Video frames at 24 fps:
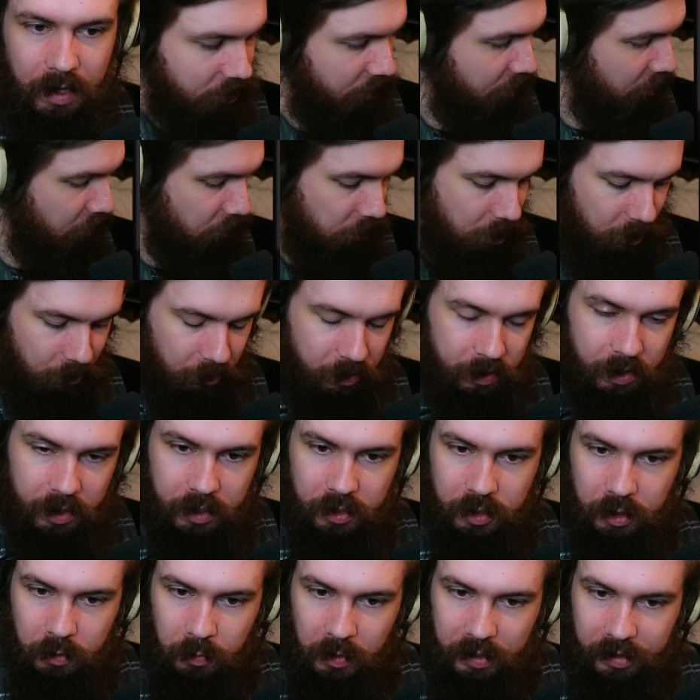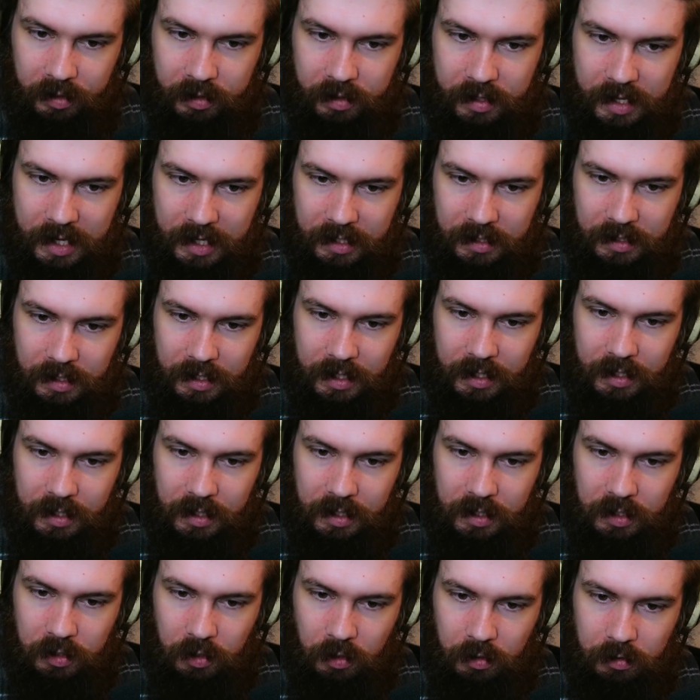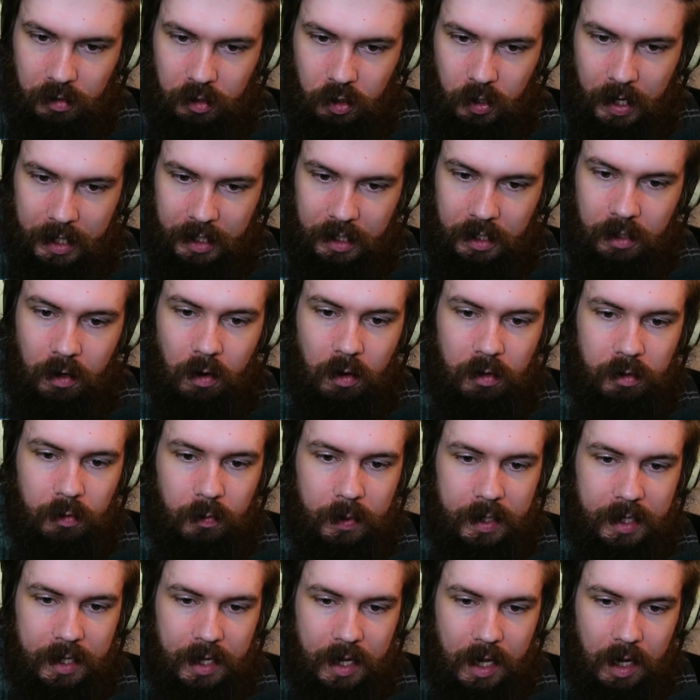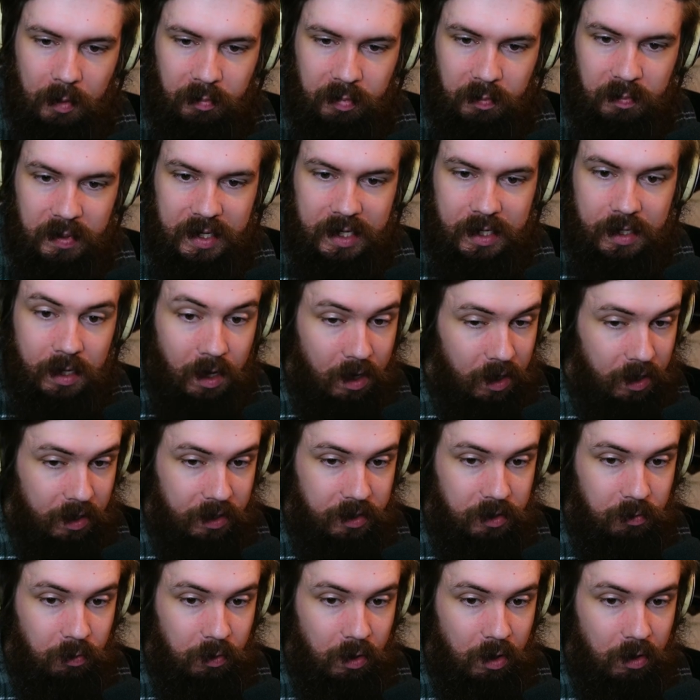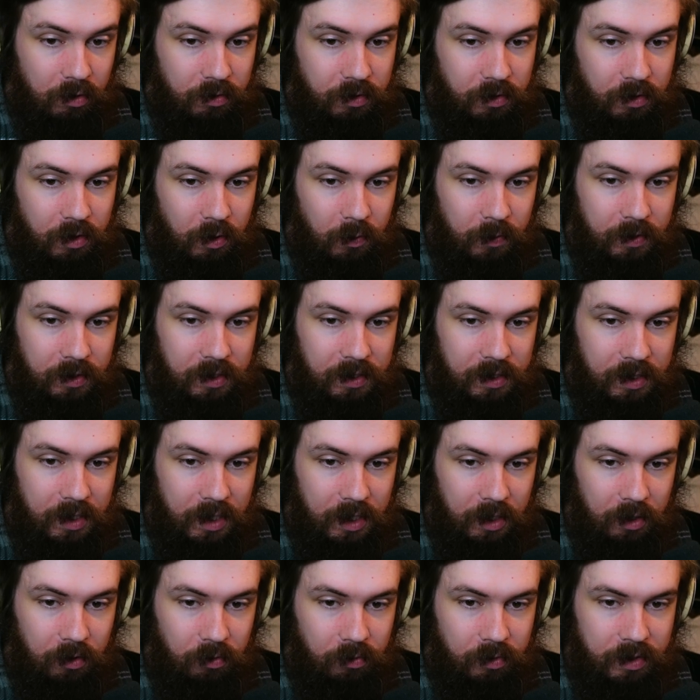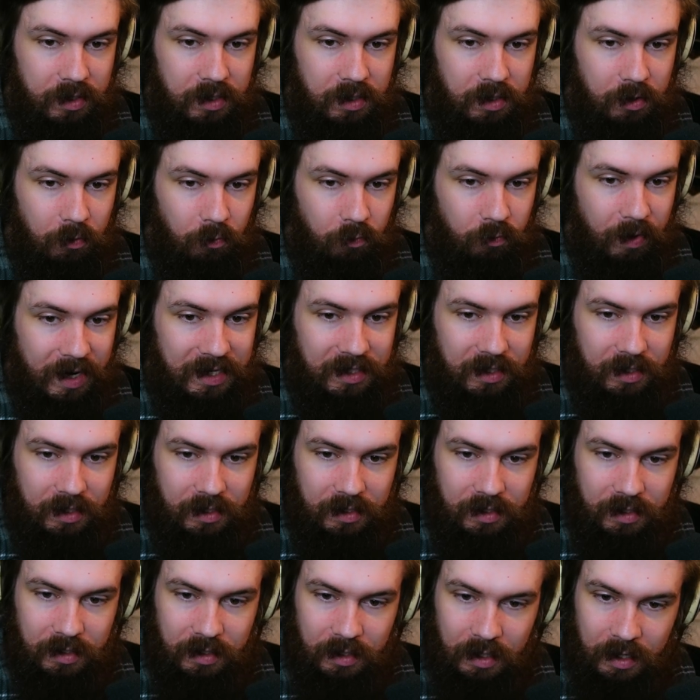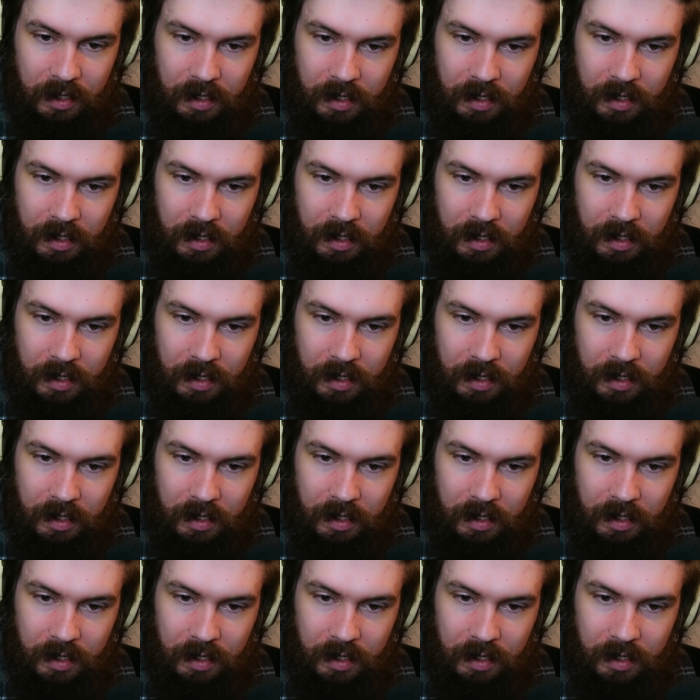So what we're going to do with this is turn the tracking all the way up because we're also going to increase the resonance.